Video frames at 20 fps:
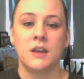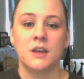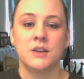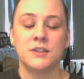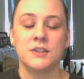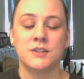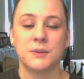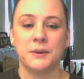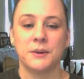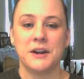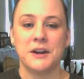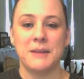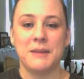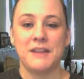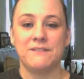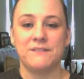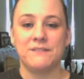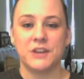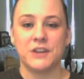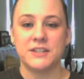So we're going to be
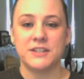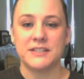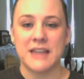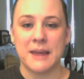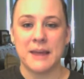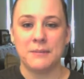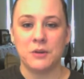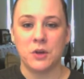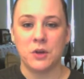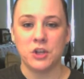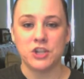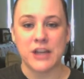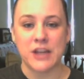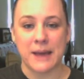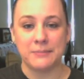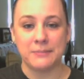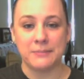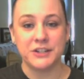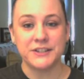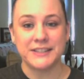in 1 Samuel
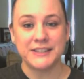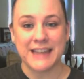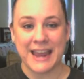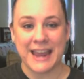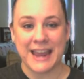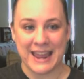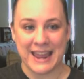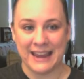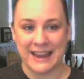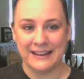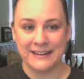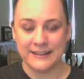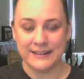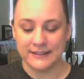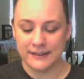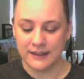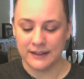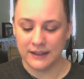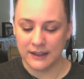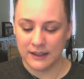chapter 10.
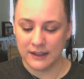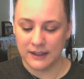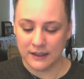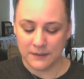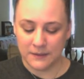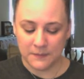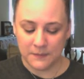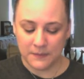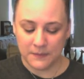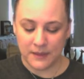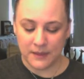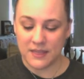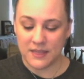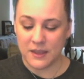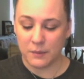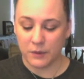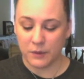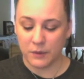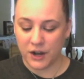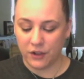And
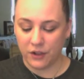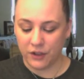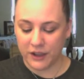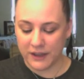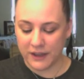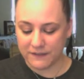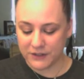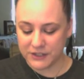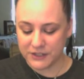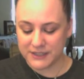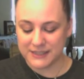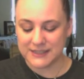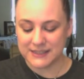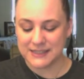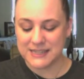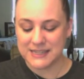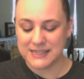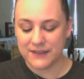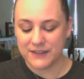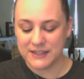then we're going to look at verses
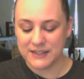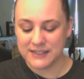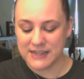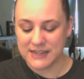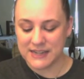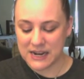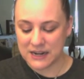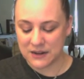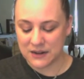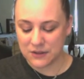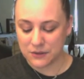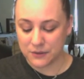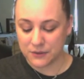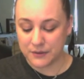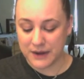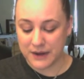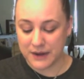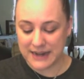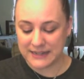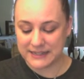17 through
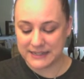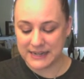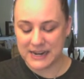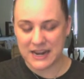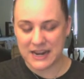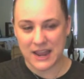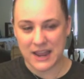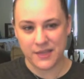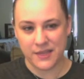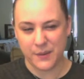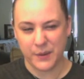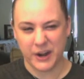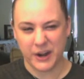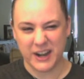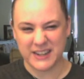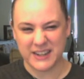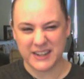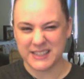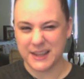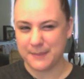19. And then we're
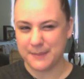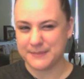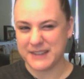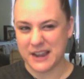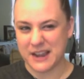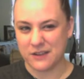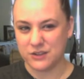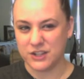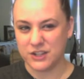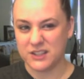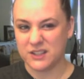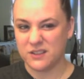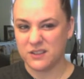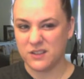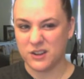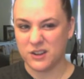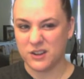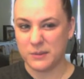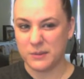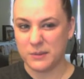going to skip down just a
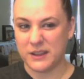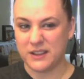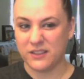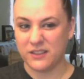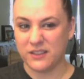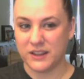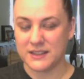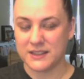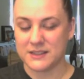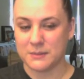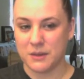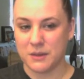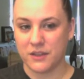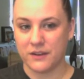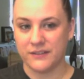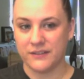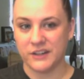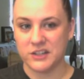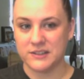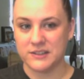little bit and look at some
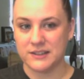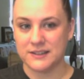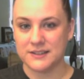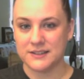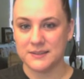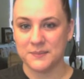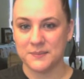other verses.